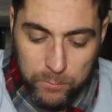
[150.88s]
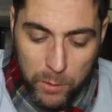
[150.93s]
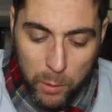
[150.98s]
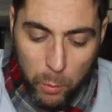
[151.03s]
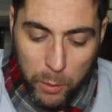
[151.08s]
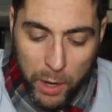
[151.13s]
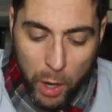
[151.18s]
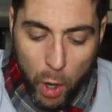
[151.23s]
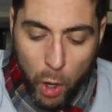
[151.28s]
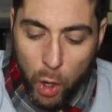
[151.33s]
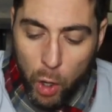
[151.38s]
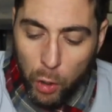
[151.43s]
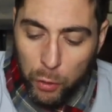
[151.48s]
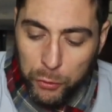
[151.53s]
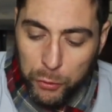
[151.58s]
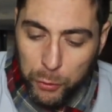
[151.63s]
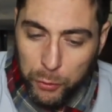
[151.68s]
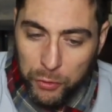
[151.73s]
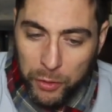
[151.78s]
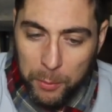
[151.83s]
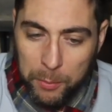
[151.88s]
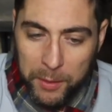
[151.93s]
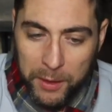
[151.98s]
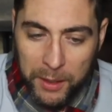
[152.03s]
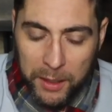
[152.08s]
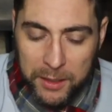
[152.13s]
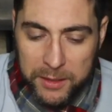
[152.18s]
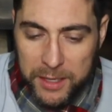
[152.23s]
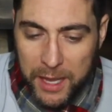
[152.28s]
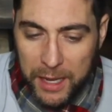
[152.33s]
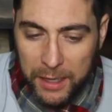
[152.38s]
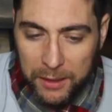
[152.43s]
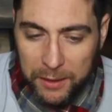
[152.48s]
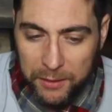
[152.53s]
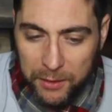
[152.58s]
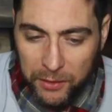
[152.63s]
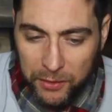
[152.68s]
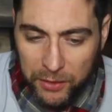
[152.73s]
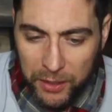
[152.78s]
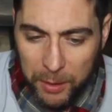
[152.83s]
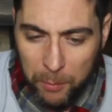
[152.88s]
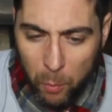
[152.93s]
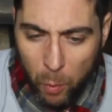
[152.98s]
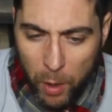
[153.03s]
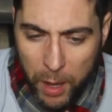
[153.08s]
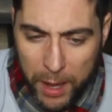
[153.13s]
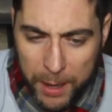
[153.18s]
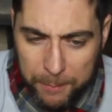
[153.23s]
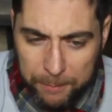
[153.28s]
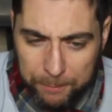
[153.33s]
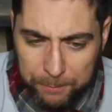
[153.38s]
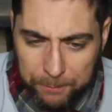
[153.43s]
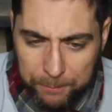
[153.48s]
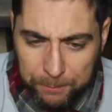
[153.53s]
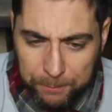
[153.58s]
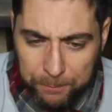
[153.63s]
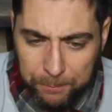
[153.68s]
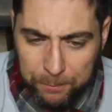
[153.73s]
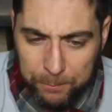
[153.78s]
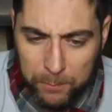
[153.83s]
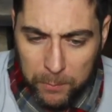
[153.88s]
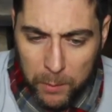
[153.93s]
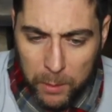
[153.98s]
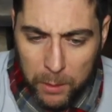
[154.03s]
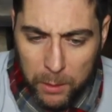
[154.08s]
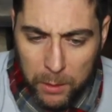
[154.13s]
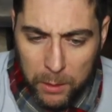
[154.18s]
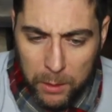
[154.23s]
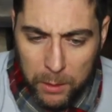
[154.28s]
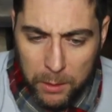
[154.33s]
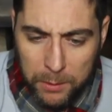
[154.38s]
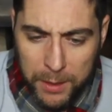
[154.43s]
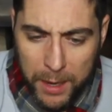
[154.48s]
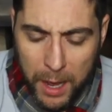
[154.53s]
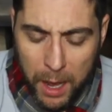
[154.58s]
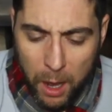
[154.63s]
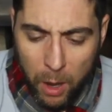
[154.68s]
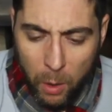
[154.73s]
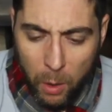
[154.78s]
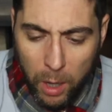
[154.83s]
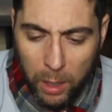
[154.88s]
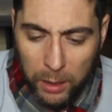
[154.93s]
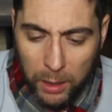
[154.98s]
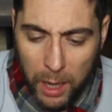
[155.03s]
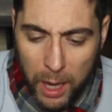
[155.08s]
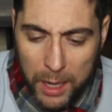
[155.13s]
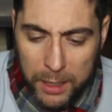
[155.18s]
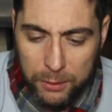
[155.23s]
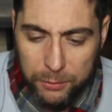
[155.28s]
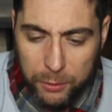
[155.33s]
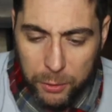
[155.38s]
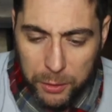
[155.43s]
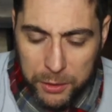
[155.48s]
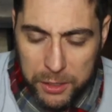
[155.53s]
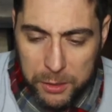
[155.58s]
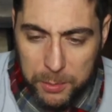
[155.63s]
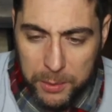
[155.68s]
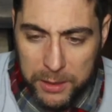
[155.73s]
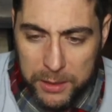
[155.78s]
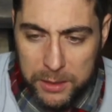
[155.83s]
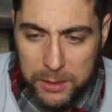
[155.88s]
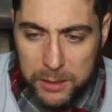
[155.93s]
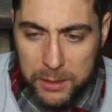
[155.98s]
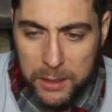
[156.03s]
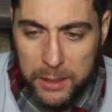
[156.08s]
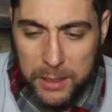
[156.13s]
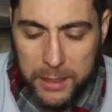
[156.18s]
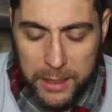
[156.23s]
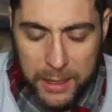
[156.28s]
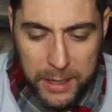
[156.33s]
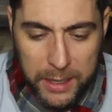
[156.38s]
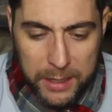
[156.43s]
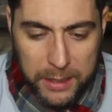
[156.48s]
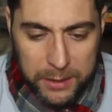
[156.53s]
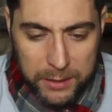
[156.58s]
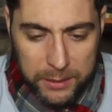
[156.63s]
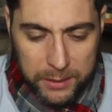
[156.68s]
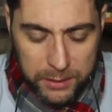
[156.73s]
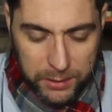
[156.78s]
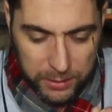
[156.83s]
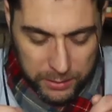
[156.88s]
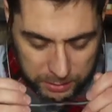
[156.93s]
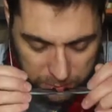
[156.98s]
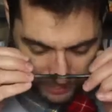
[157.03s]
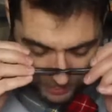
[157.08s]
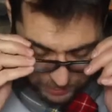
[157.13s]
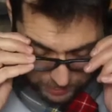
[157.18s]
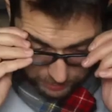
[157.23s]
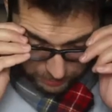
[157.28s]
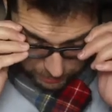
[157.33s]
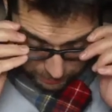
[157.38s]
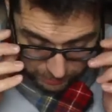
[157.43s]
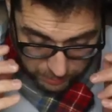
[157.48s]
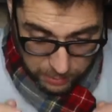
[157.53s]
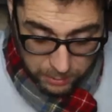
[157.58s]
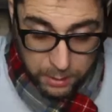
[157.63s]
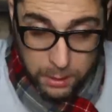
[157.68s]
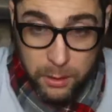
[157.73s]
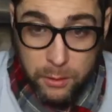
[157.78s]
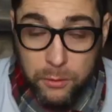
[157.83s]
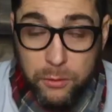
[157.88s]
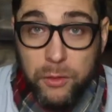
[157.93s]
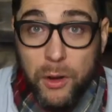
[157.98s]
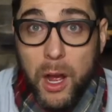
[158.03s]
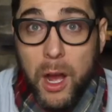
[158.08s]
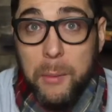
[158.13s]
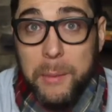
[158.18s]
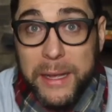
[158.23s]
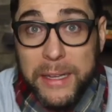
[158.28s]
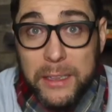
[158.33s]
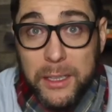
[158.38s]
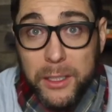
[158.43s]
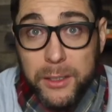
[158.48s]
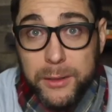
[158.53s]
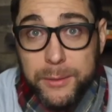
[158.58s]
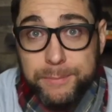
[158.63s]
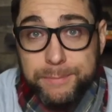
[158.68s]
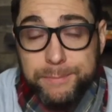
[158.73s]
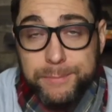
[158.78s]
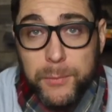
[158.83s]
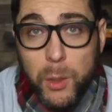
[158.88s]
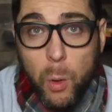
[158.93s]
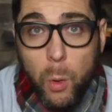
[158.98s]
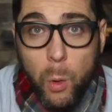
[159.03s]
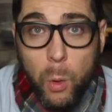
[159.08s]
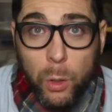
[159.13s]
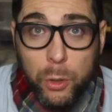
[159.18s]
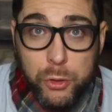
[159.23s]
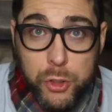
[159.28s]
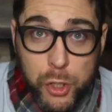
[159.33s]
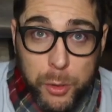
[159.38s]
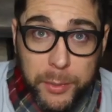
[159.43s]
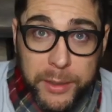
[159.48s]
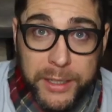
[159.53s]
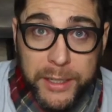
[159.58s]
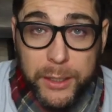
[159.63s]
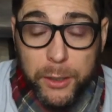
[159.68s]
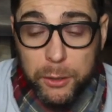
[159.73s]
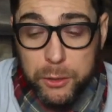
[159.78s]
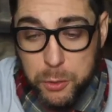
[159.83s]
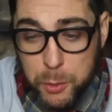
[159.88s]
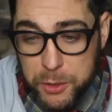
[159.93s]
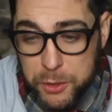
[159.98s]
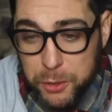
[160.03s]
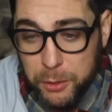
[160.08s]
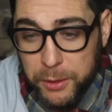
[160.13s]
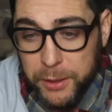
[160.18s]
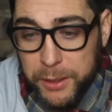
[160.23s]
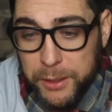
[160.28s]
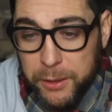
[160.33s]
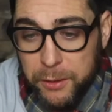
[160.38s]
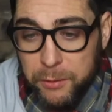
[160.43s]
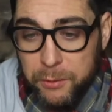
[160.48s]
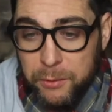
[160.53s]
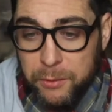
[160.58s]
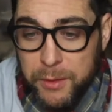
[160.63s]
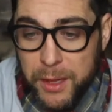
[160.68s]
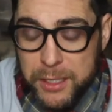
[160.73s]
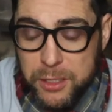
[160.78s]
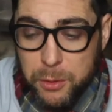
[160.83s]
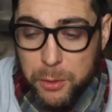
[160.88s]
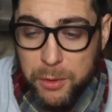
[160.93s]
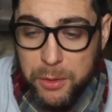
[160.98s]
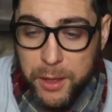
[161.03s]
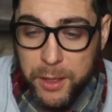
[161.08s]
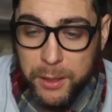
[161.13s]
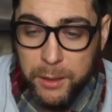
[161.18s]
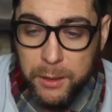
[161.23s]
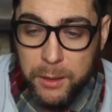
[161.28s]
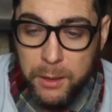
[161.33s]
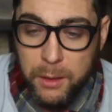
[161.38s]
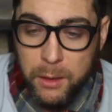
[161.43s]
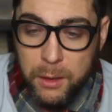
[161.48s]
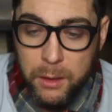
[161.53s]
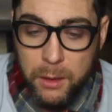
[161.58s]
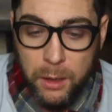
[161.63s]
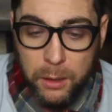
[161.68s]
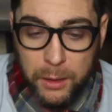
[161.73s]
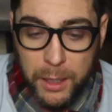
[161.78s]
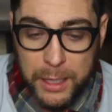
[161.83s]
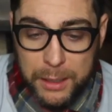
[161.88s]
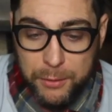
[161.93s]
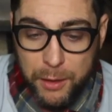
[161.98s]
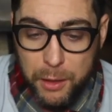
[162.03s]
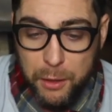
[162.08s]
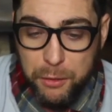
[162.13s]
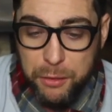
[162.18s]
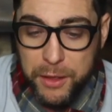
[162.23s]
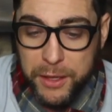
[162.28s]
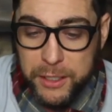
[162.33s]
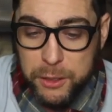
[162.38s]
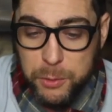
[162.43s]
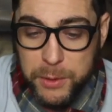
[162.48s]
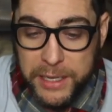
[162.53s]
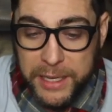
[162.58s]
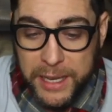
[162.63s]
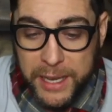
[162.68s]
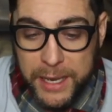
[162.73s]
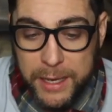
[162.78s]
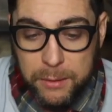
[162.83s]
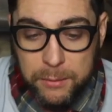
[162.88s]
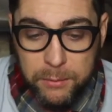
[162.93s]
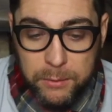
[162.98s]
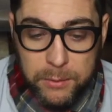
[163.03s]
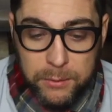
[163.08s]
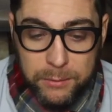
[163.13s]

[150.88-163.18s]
we all do something exactly the same way. Now, a lot of Christmas is from England or Germany or Switzerland and that sort of thing. A lot of other things we get